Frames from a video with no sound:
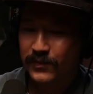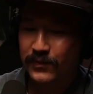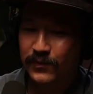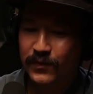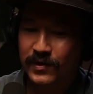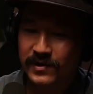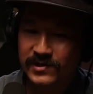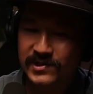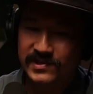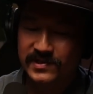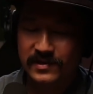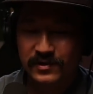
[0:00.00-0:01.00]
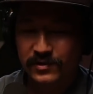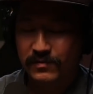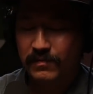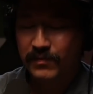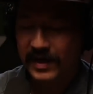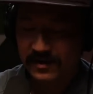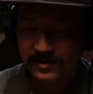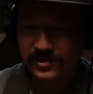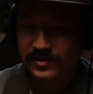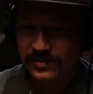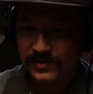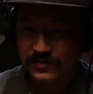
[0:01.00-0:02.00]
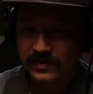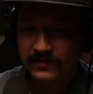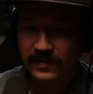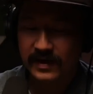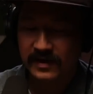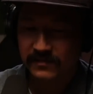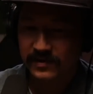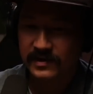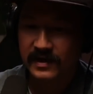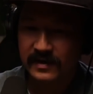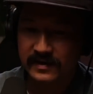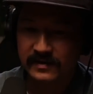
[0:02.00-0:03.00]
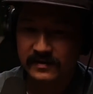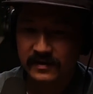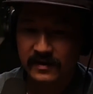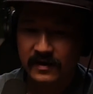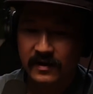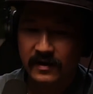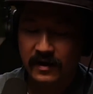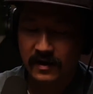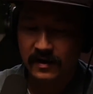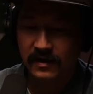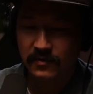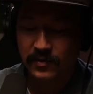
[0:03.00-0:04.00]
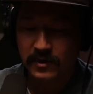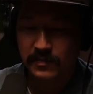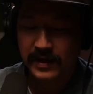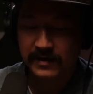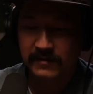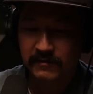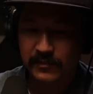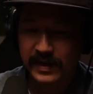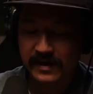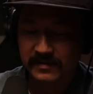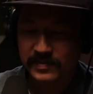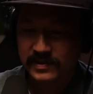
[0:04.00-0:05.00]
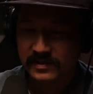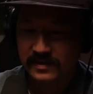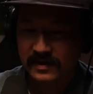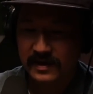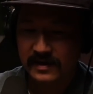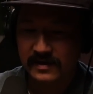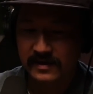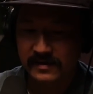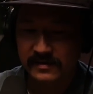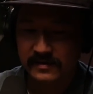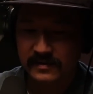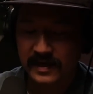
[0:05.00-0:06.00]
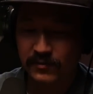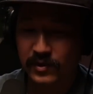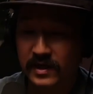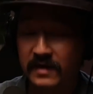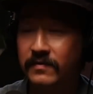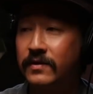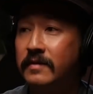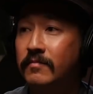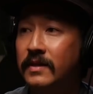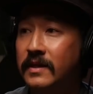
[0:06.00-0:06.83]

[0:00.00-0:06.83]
the worst pair of shoes we've ever gotten uh, were a pair of BAPEs, and they were covered in